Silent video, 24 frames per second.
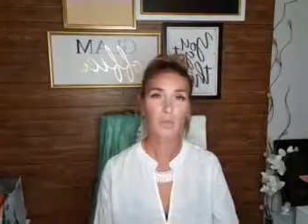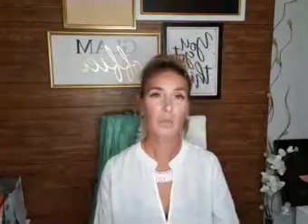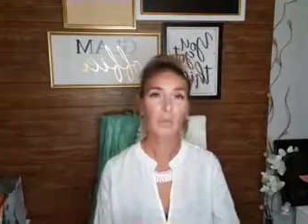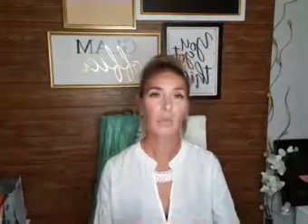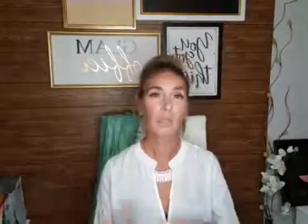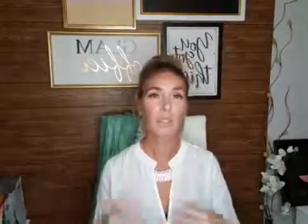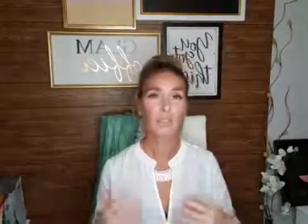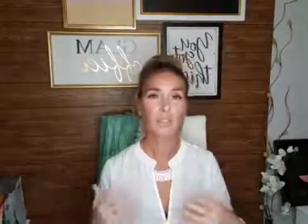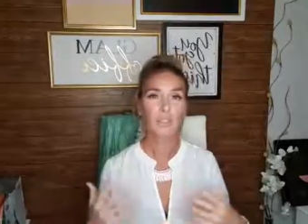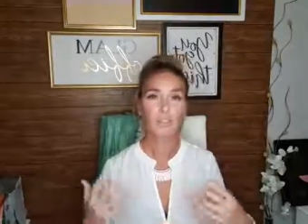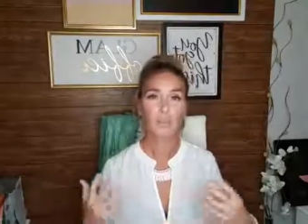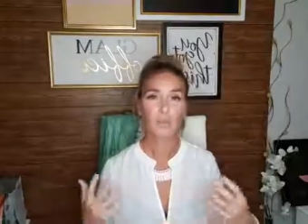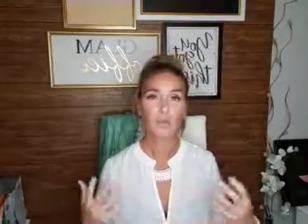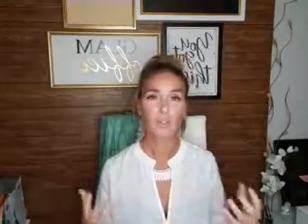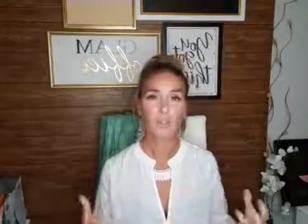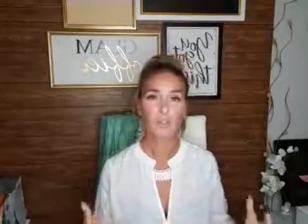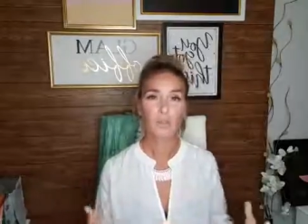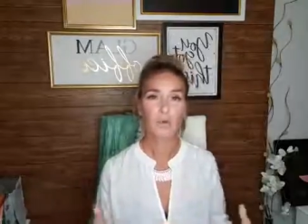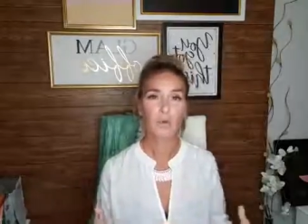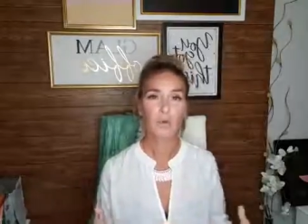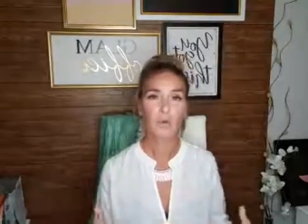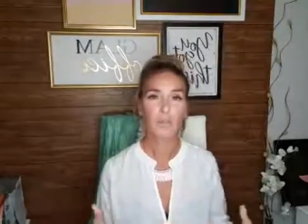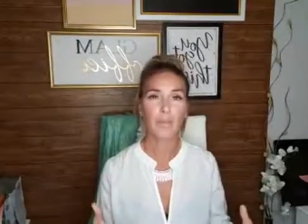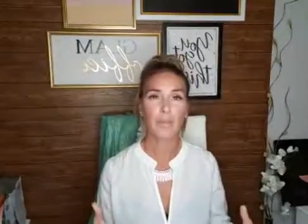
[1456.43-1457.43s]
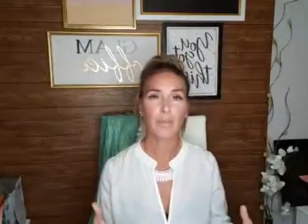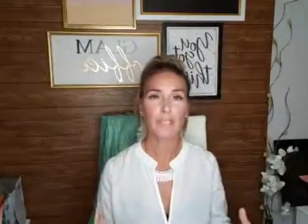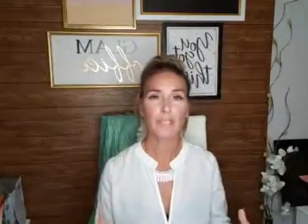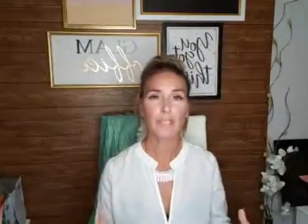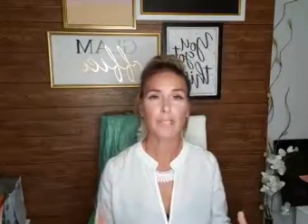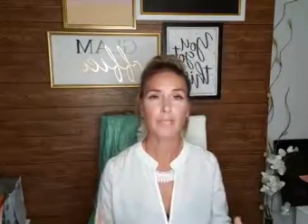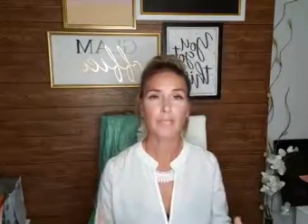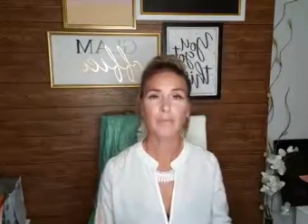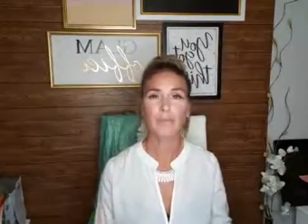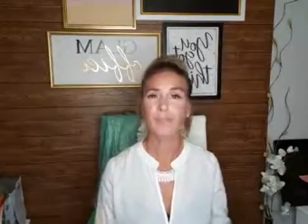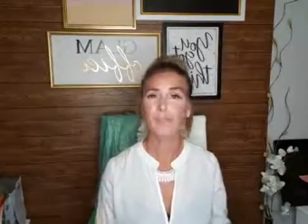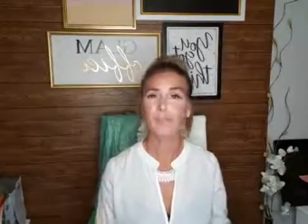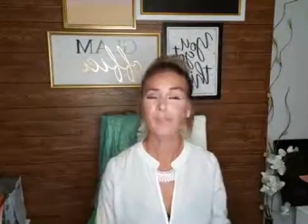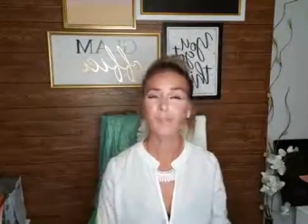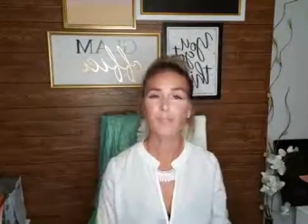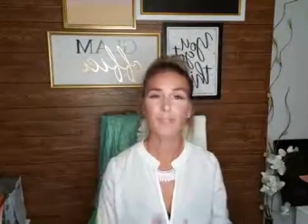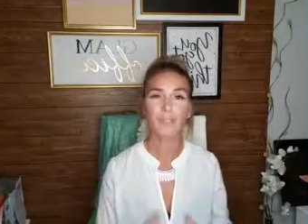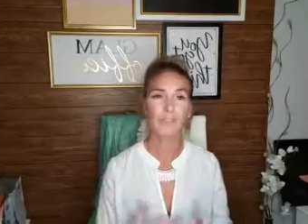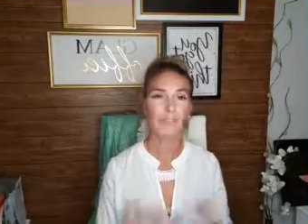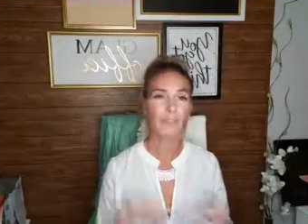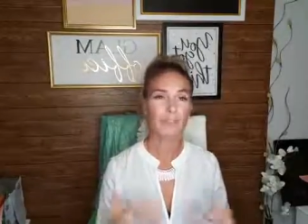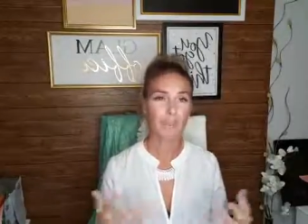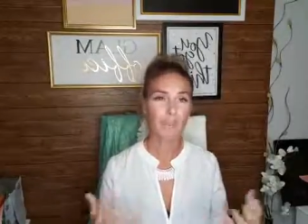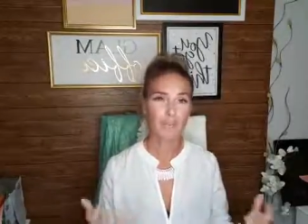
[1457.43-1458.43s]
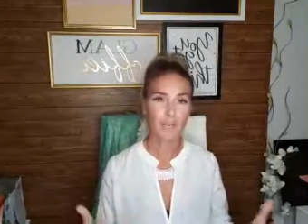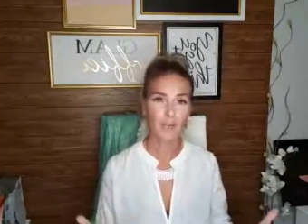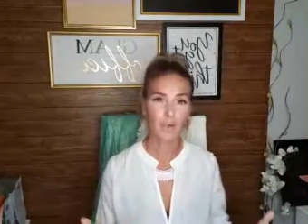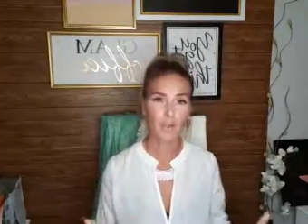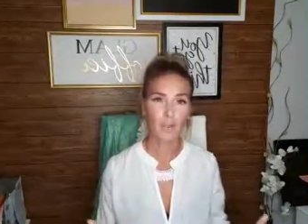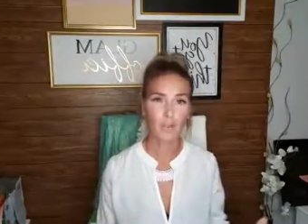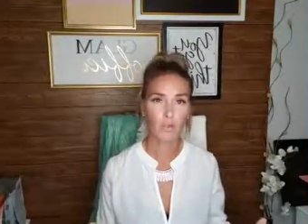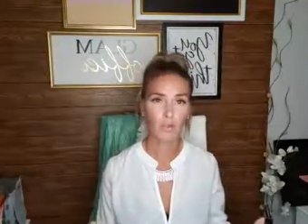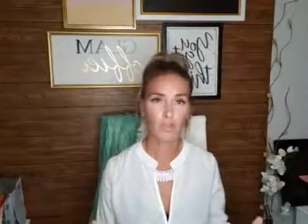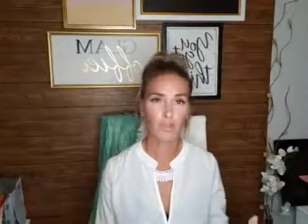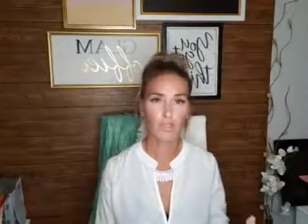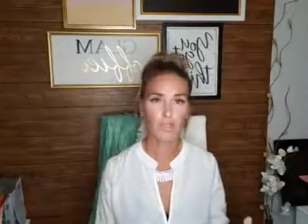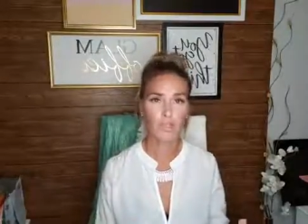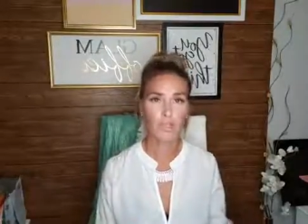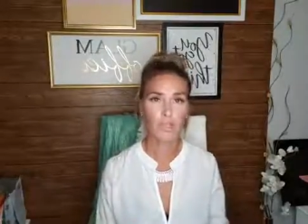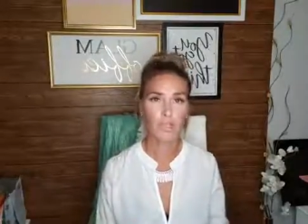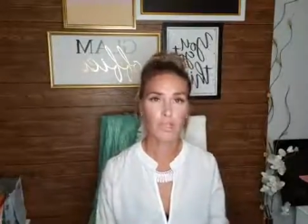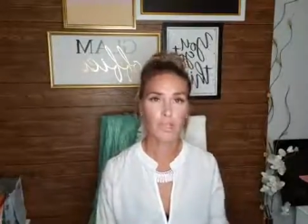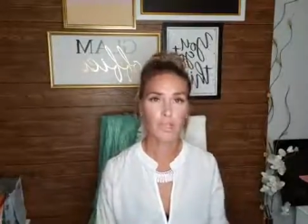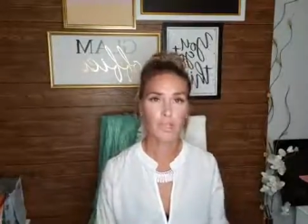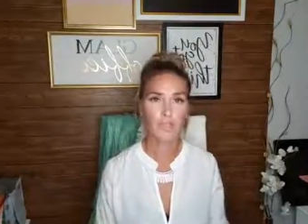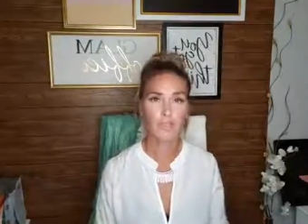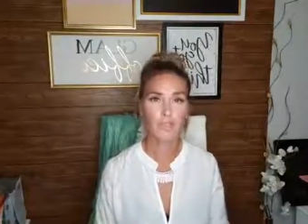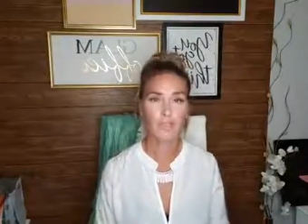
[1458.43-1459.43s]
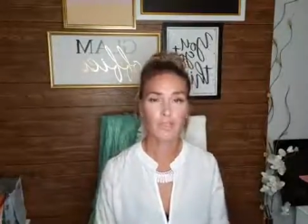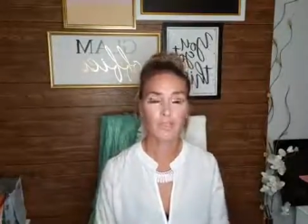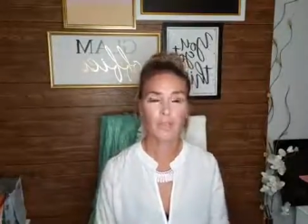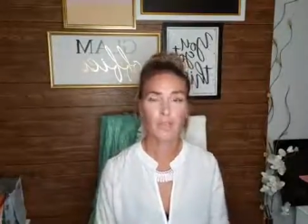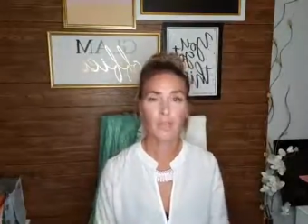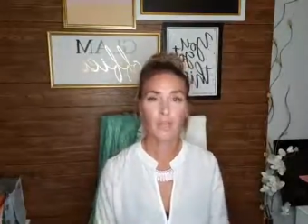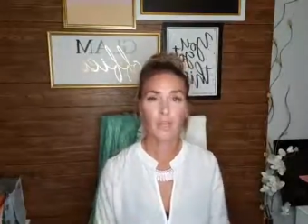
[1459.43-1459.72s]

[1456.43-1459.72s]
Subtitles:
because it was so amazing, said all the right things,